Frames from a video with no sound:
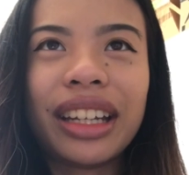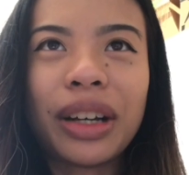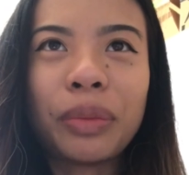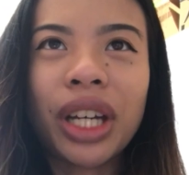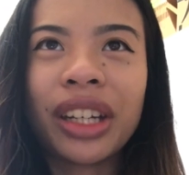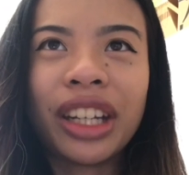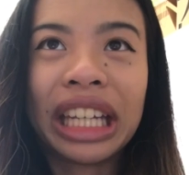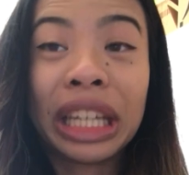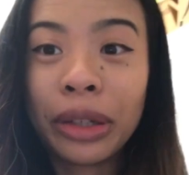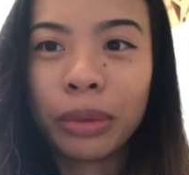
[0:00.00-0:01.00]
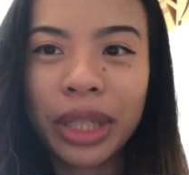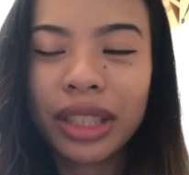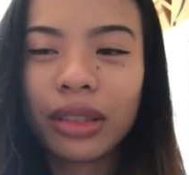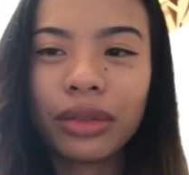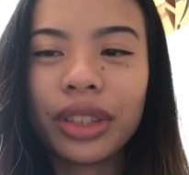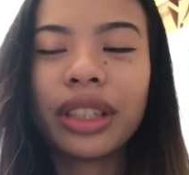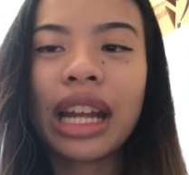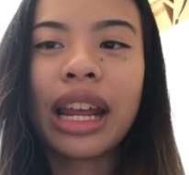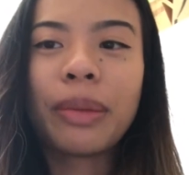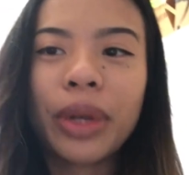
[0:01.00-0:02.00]
I'm not going to kill myself for an
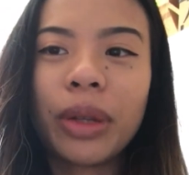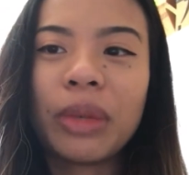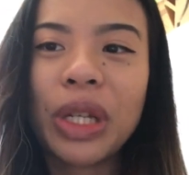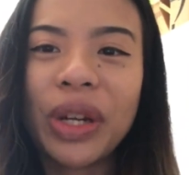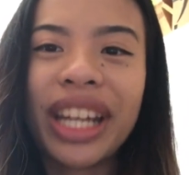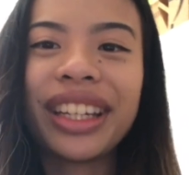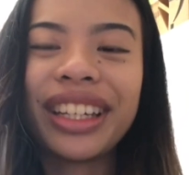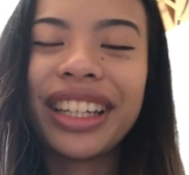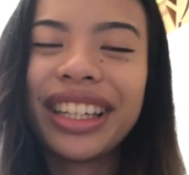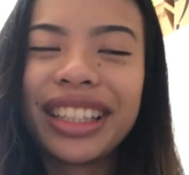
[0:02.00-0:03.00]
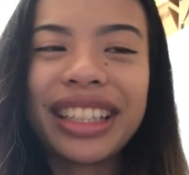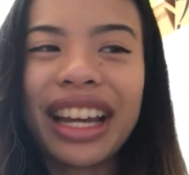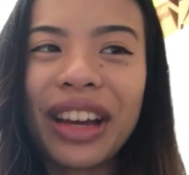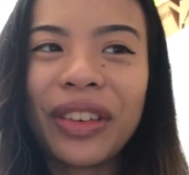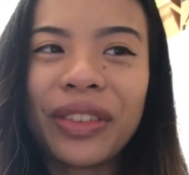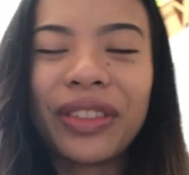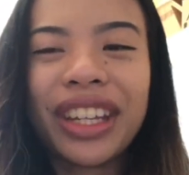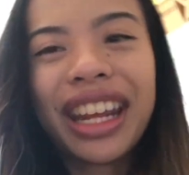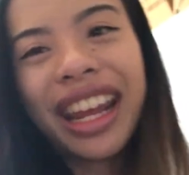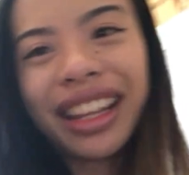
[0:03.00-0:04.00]
A but it'd be great to have
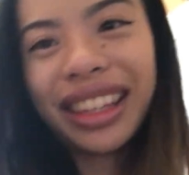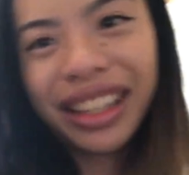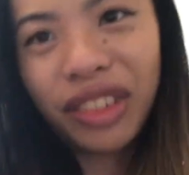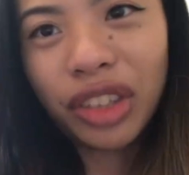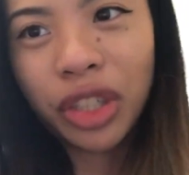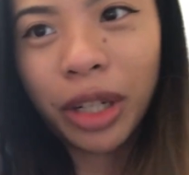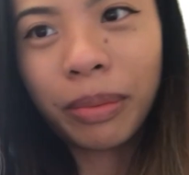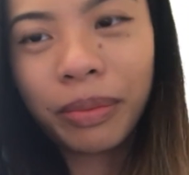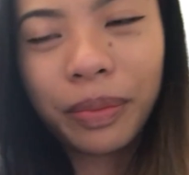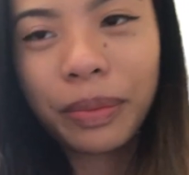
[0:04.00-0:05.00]
an A at the end of the term.